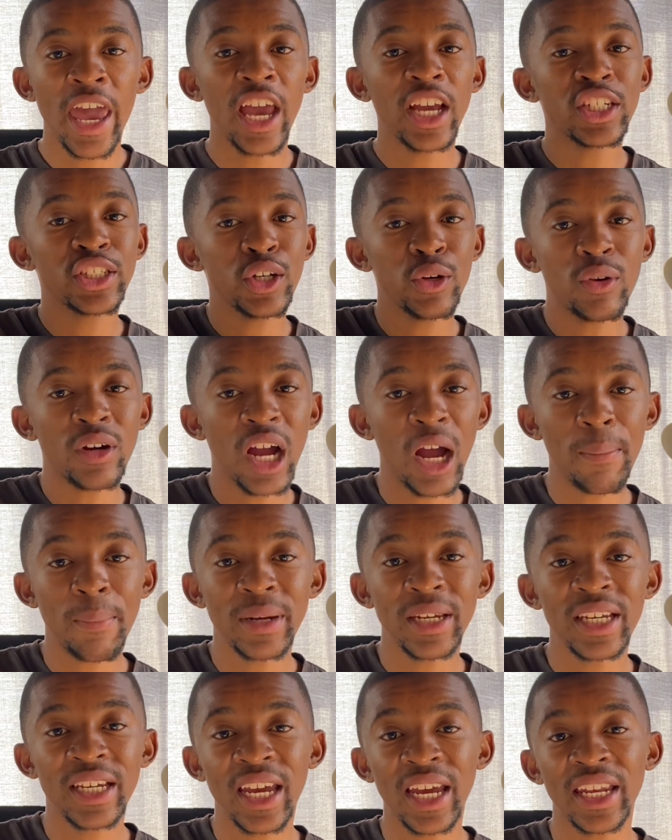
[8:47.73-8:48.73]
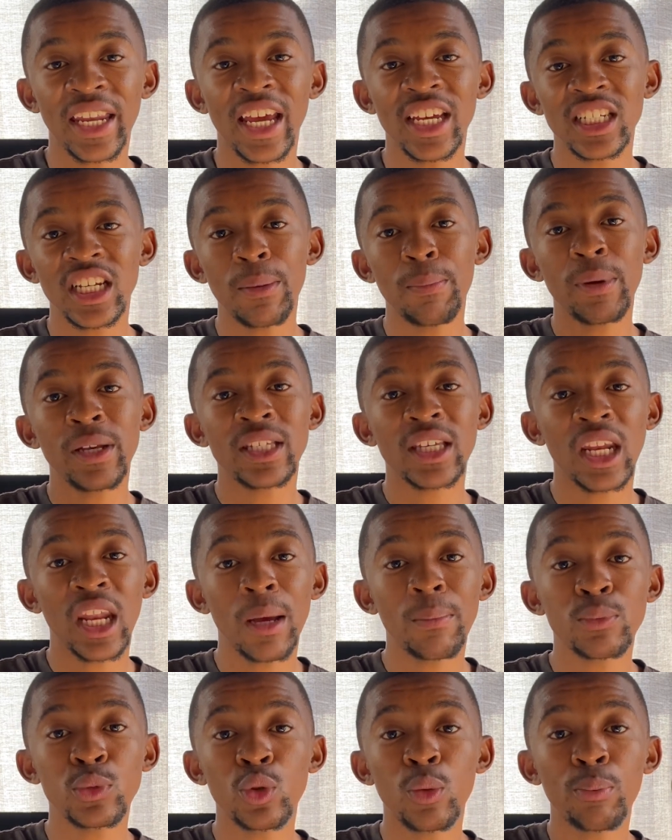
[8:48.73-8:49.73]
A shell company can actually be set
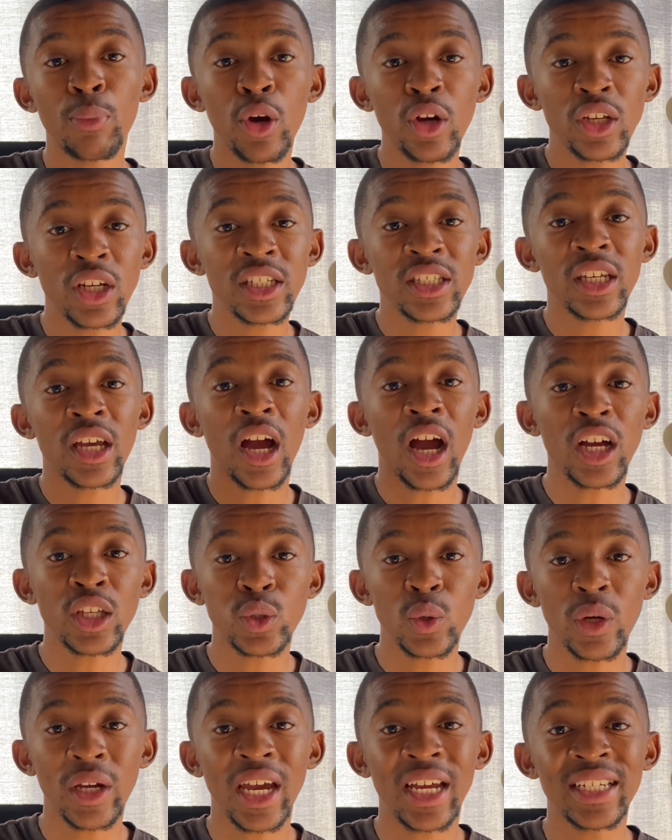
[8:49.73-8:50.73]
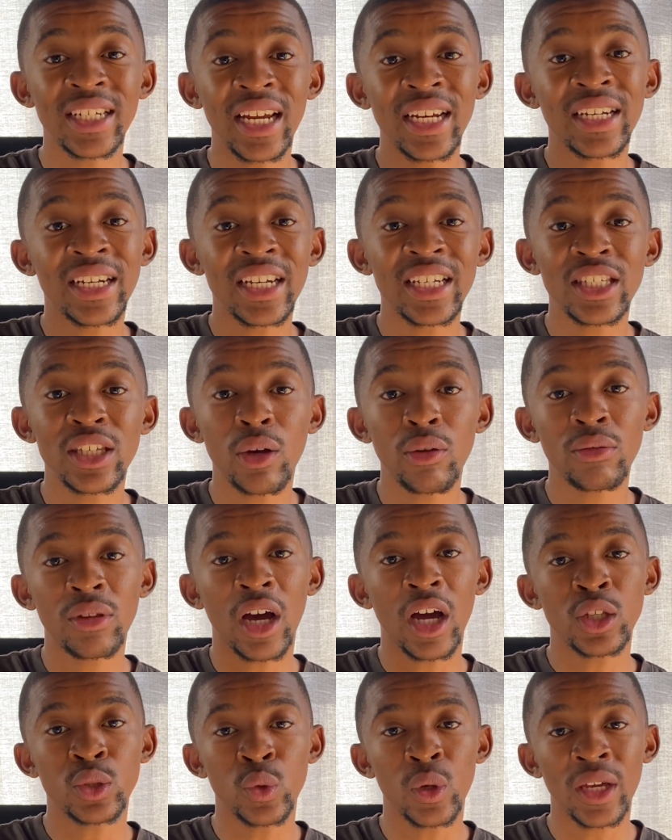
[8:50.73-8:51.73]
up to purchase the artwork and then resell the
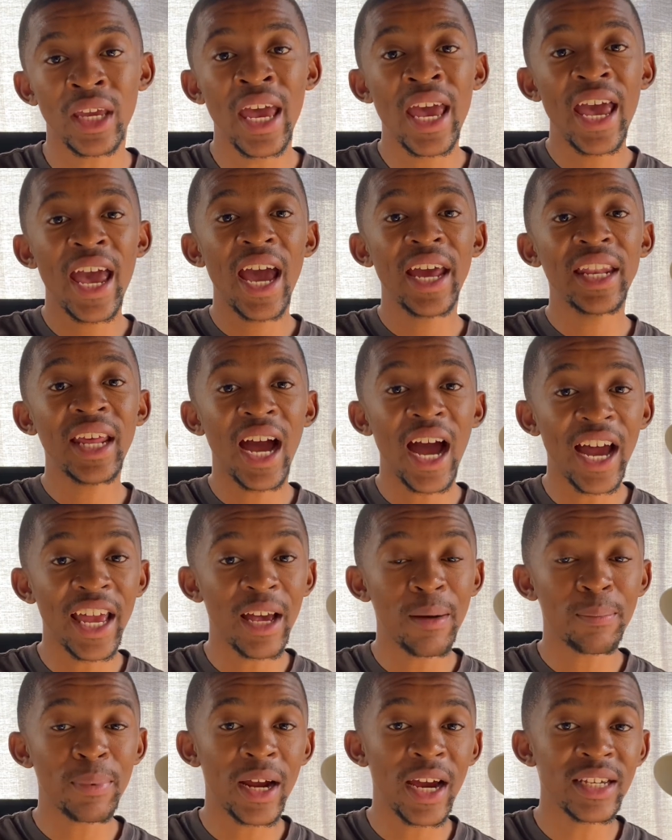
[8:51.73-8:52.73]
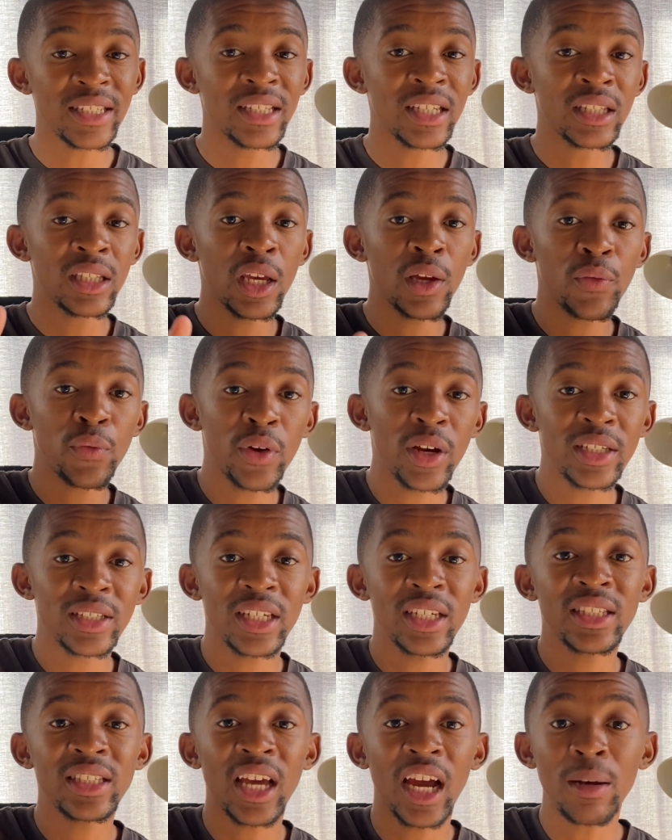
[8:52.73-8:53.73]
artwork at a higher price. The difference
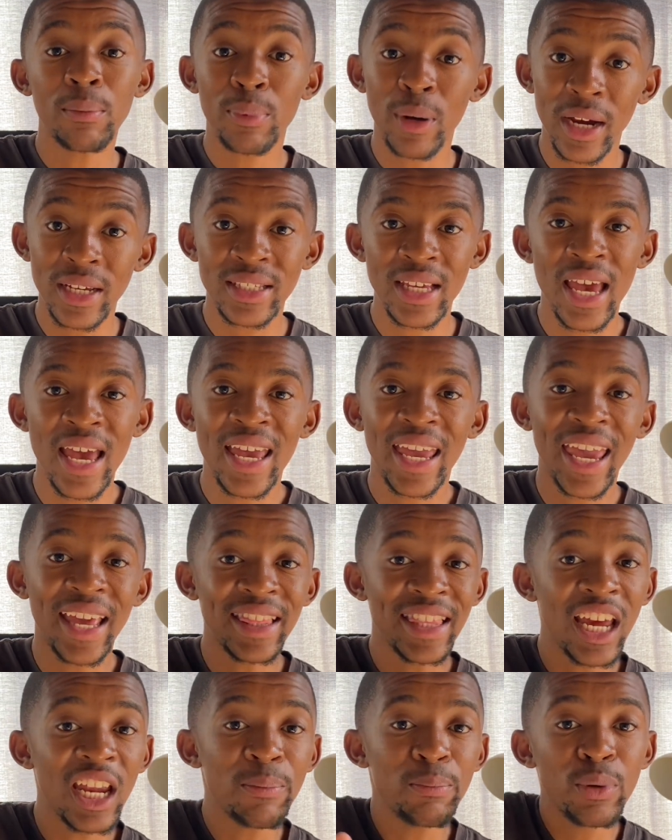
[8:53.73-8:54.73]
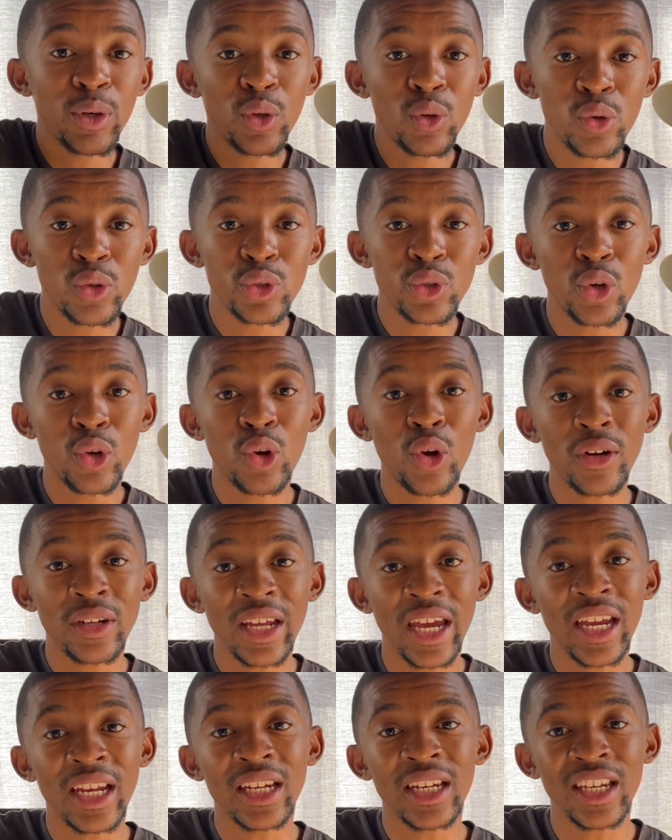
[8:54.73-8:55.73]
in that price can then be used to
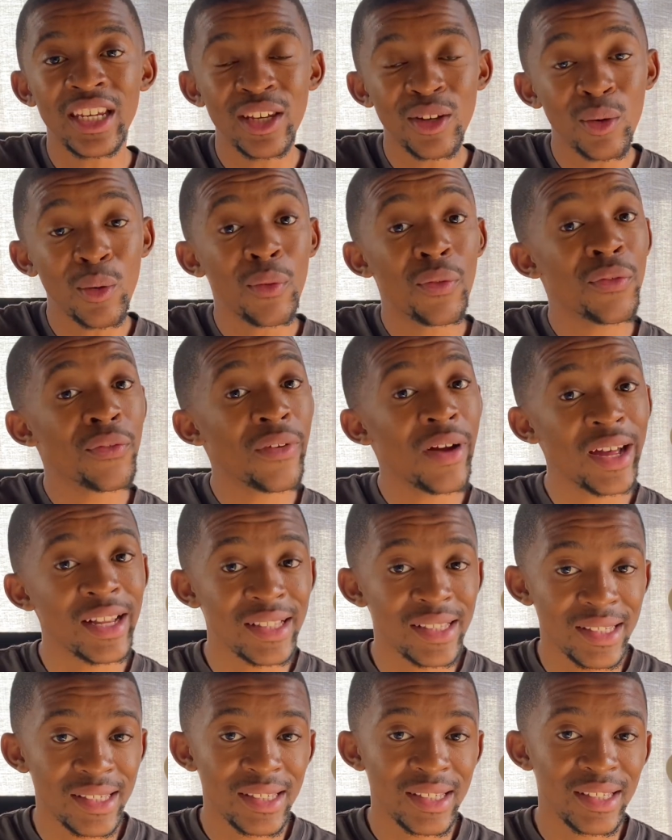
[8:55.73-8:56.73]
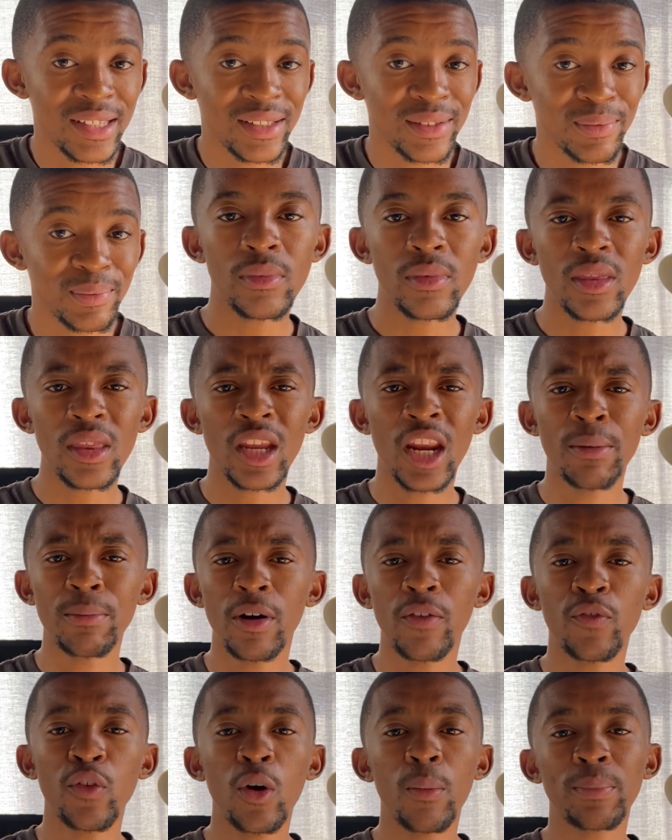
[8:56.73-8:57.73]
launder illegal funds. Number
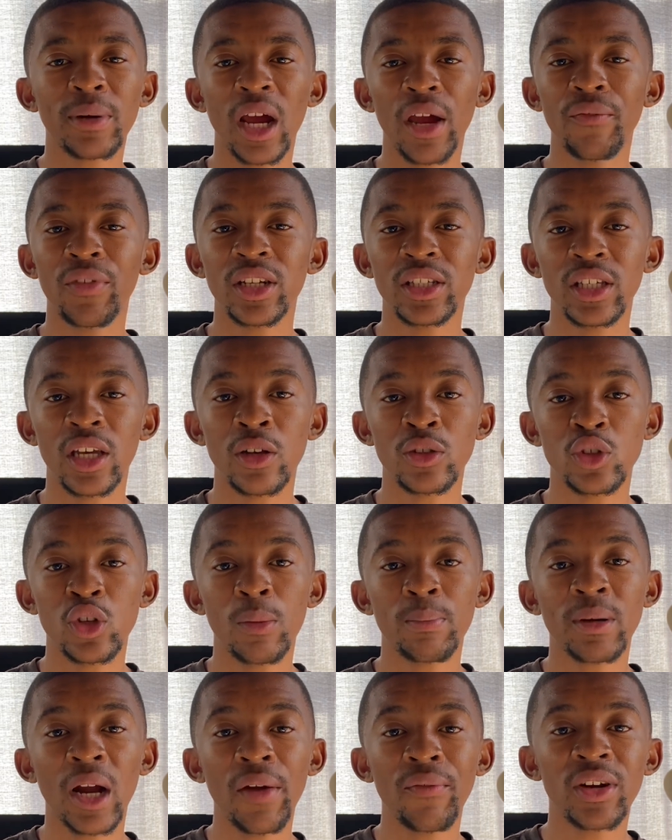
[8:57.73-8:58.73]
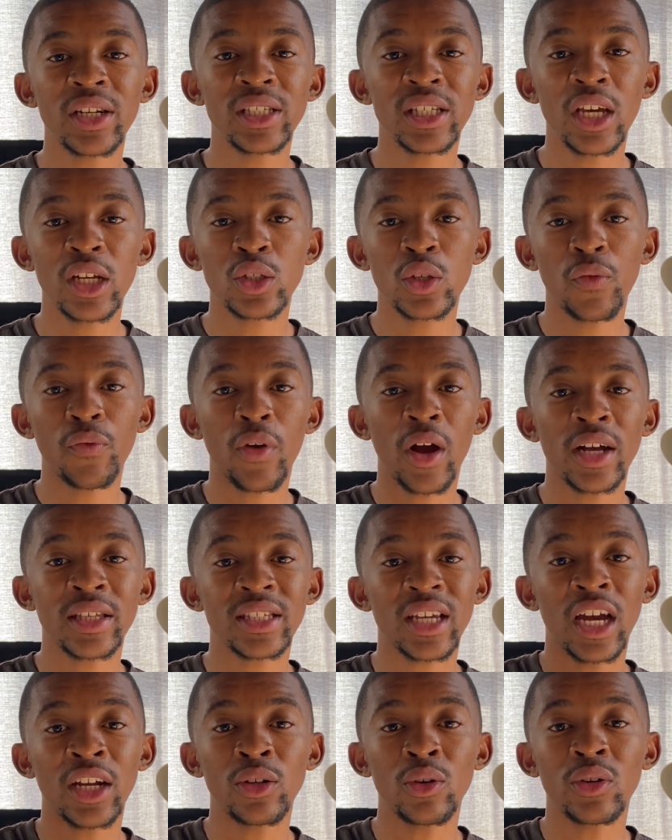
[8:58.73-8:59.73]
4, private sales. So private sales of art are
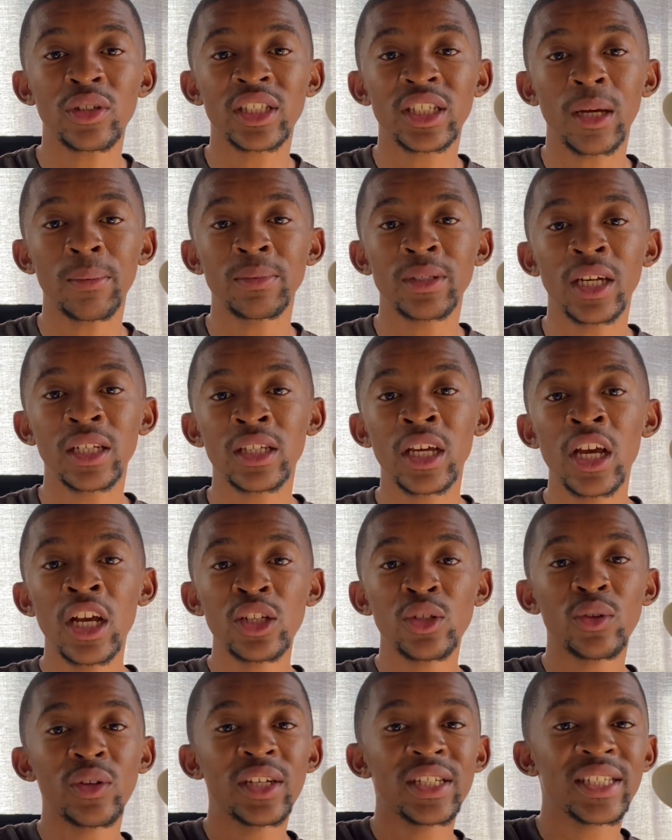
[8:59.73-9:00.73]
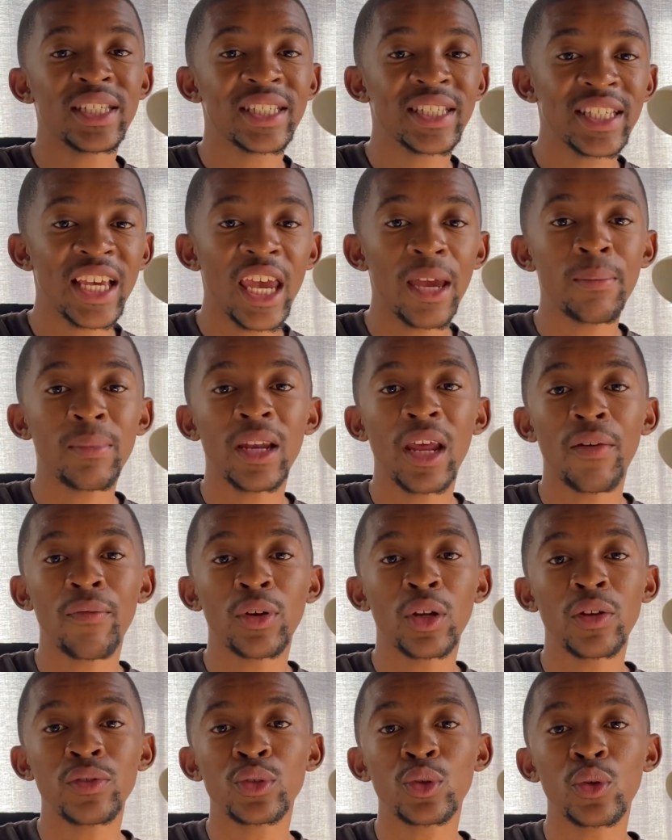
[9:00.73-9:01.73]
not subject to the same level of
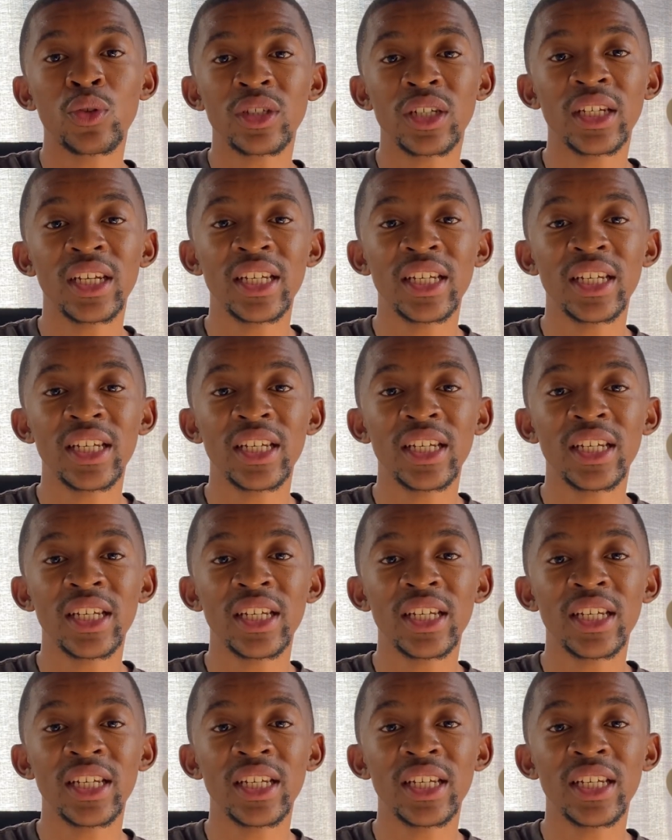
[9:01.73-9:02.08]
scrutiny